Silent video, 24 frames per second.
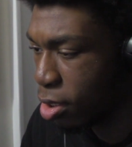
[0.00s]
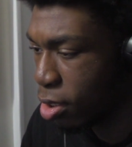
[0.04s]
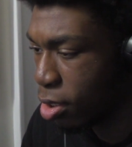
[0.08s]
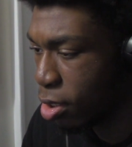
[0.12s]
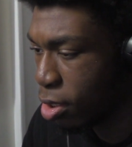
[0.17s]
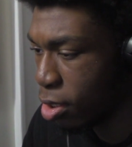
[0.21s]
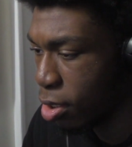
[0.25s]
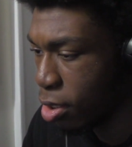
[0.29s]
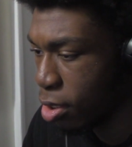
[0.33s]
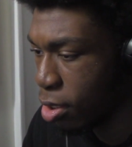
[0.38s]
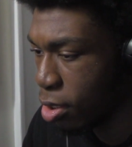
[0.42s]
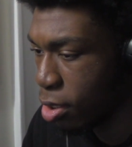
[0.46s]

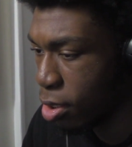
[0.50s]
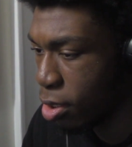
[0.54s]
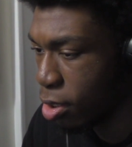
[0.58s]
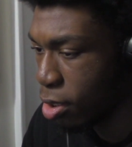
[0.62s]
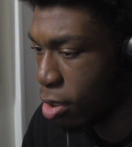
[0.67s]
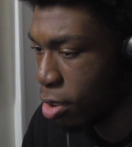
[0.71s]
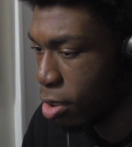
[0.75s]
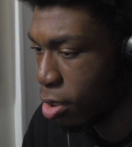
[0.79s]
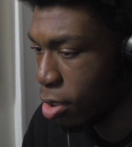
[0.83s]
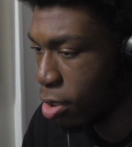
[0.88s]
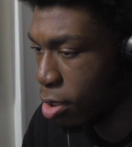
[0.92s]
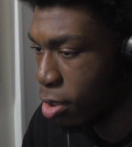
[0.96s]

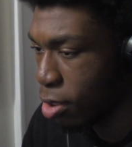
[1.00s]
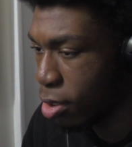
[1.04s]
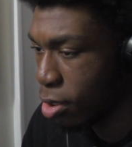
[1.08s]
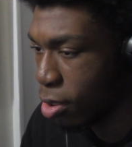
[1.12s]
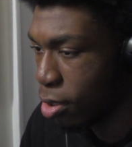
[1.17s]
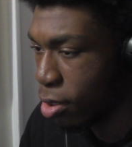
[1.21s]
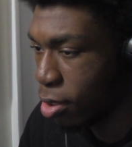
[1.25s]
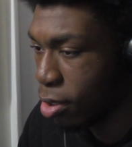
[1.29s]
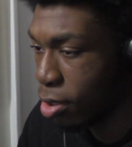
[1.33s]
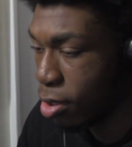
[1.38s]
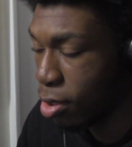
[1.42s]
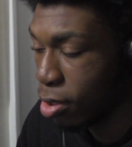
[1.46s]

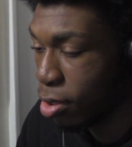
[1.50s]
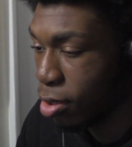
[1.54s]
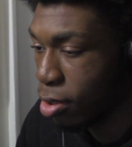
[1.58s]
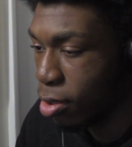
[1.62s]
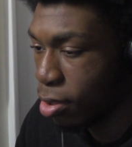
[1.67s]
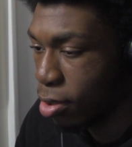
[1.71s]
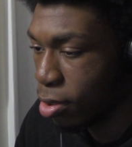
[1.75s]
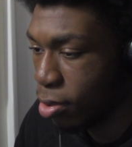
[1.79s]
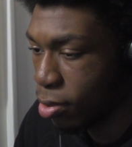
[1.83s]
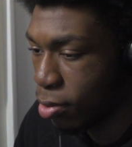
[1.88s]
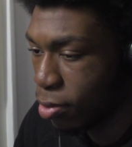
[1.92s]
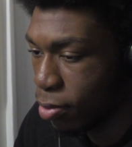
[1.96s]

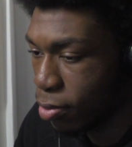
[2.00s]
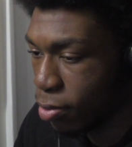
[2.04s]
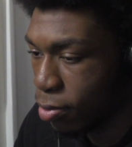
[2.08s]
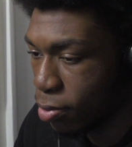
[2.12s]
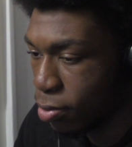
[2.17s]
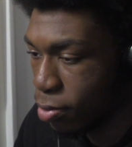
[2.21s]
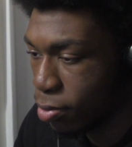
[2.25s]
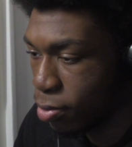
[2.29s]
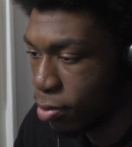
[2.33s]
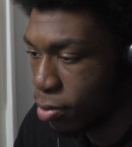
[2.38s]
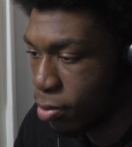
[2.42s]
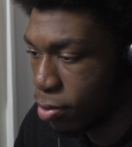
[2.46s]

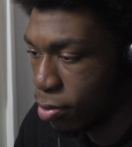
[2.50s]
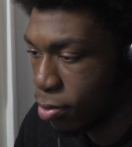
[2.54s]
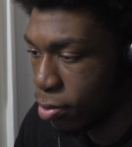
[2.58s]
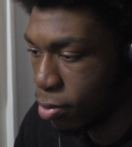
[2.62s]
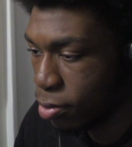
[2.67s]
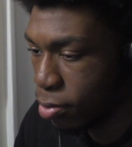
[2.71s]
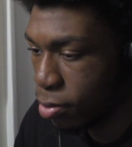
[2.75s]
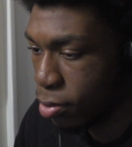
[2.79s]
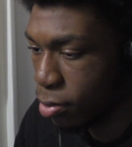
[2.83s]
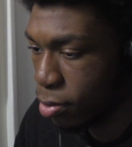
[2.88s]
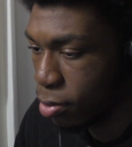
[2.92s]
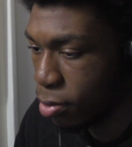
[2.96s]

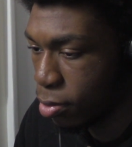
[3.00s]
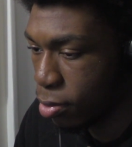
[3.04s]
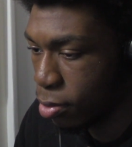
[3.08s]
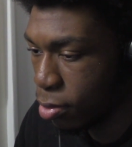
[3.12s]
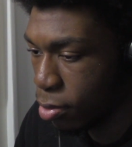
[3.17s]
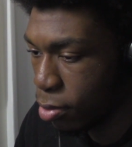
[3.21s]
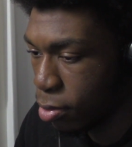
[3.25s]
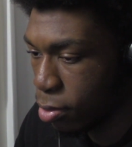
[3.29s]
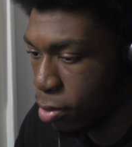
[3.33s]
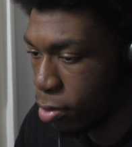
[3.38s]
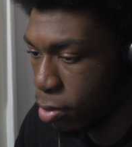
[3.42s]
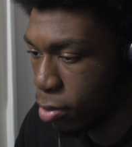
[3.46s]

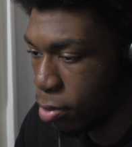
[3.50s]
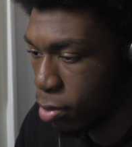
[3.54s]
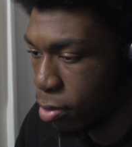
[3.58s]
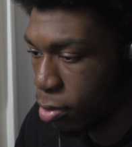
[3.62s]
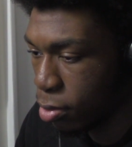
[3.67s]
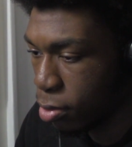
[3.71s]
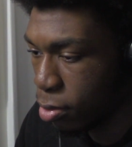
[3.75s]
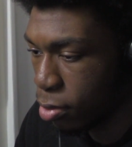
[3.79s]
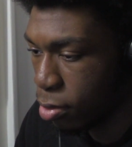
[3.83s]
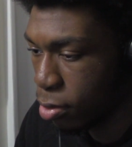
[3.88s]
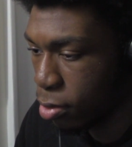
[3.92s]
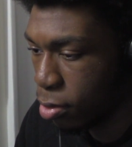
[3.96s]

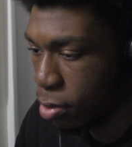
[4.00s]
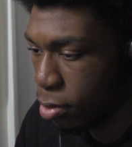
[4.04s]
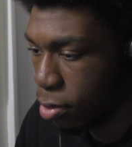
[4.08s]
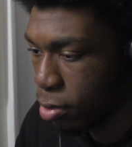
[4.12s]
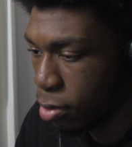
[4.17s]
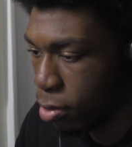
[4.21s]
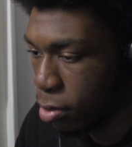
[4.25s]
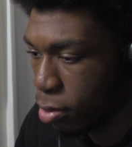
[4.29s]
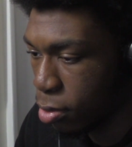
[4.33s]
Nothing is said.